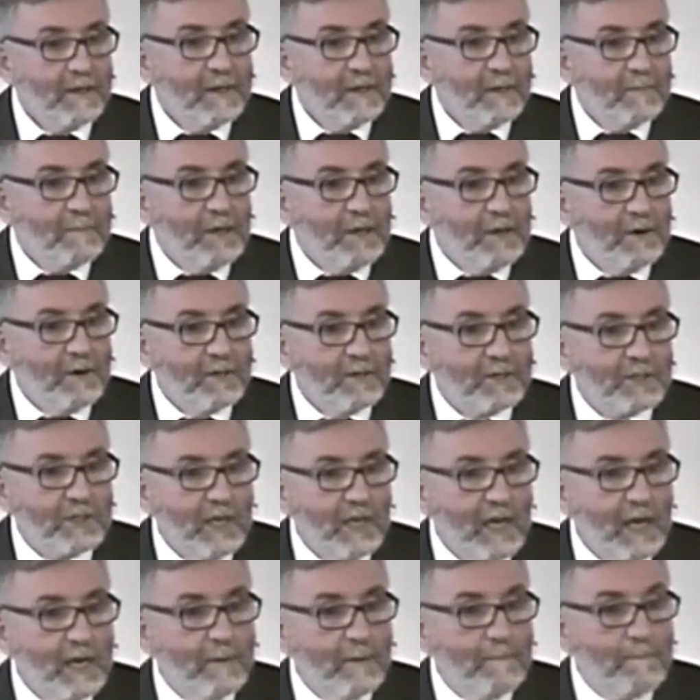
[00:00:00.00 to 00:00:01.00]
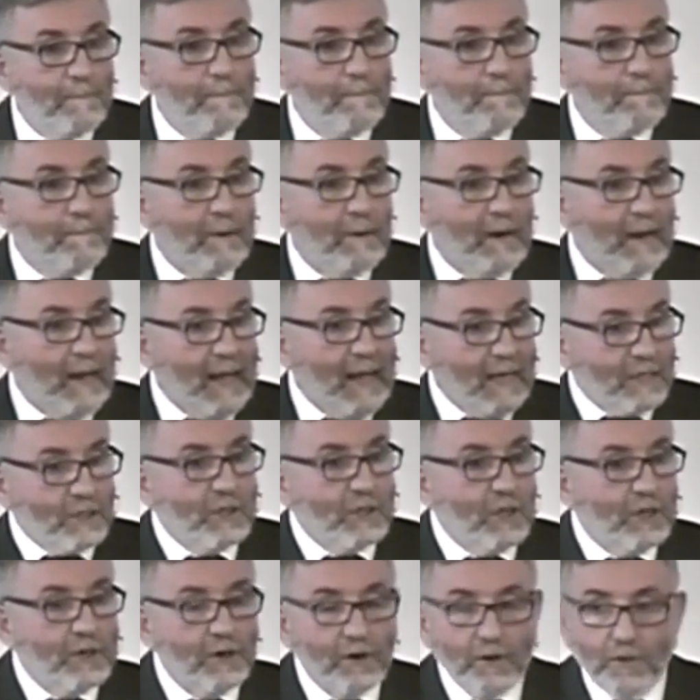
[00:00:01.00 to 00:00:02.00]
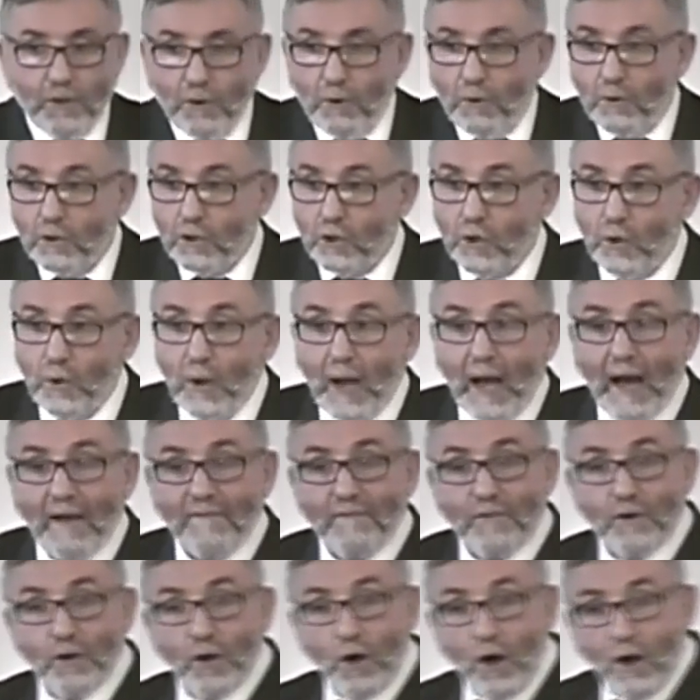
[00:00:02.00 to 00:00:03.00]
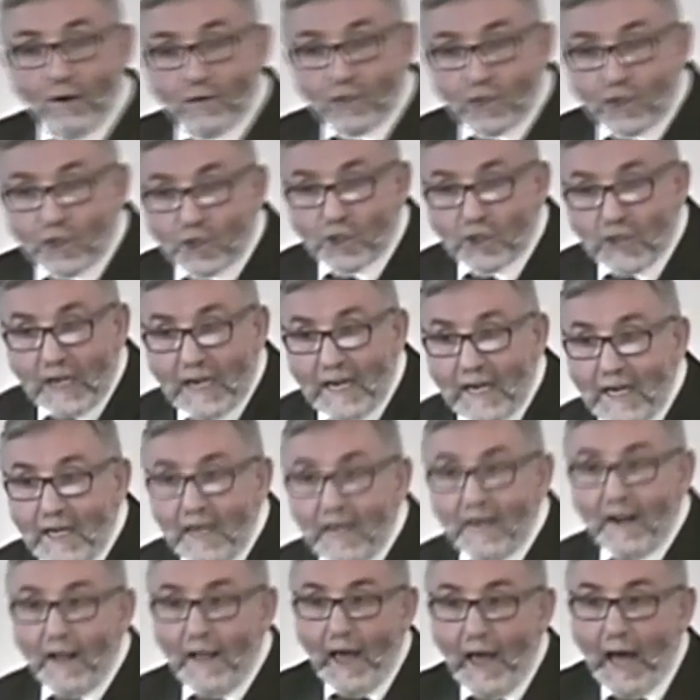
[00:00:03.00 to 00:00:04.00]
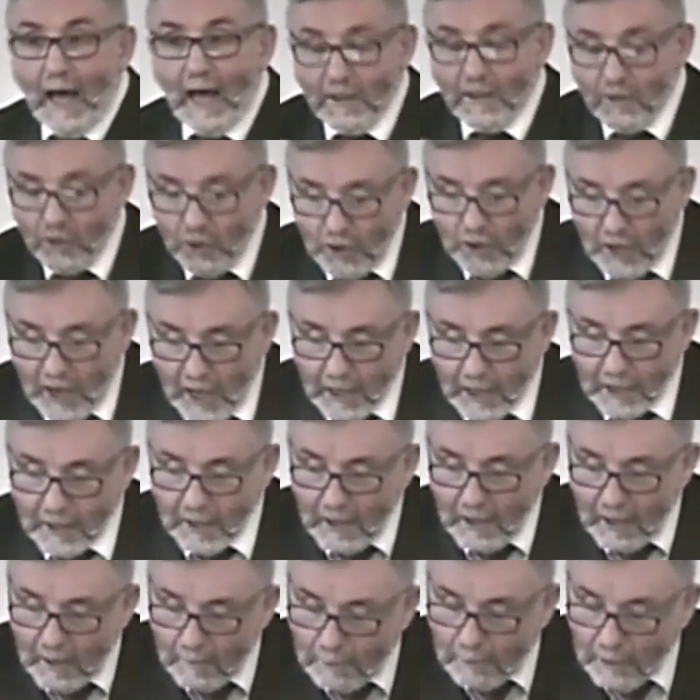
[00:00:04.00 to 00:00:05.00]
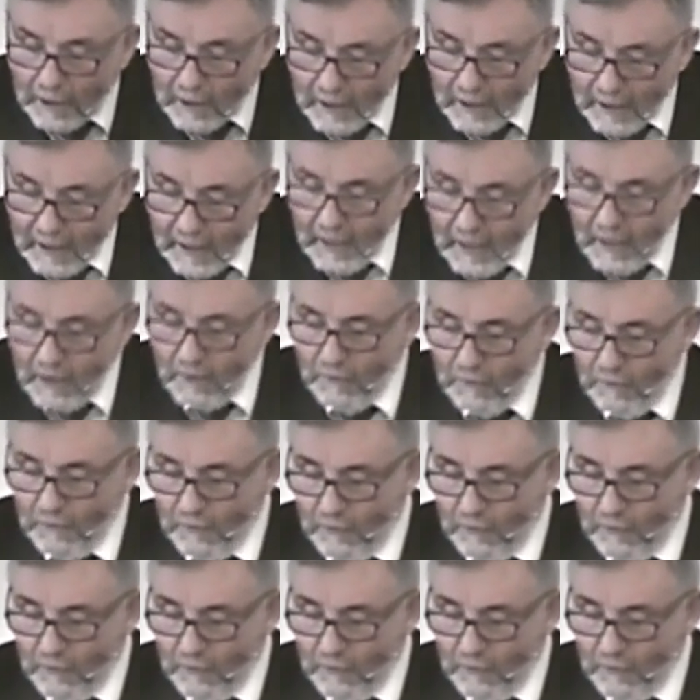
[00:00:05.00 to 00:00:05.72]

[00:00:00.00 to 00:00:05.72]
Peter said, blessed are those who have not seen and yet believe.